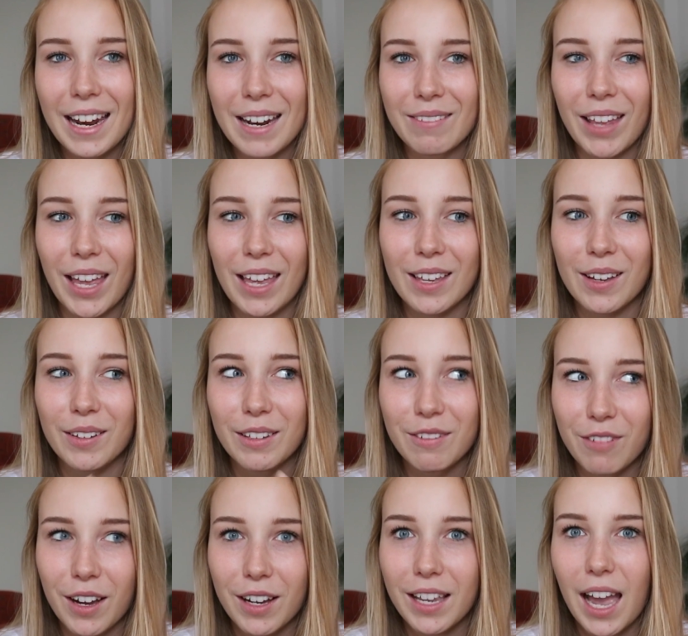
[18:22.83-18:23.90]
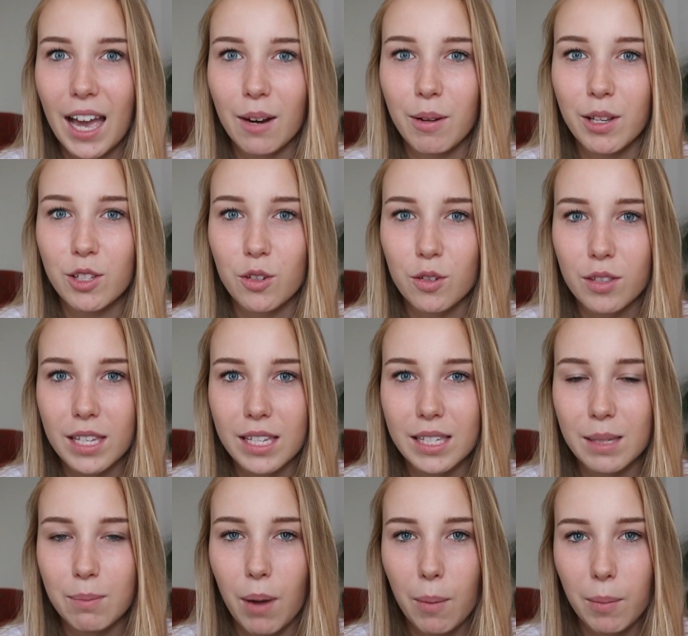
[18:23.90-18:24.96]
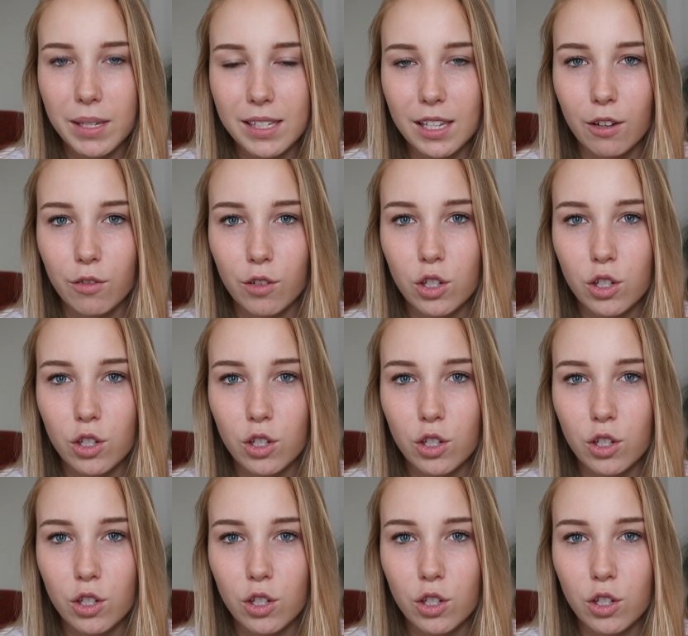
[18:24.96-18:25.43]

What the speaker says: and I'm like, holy fuck, how do I do this by myself?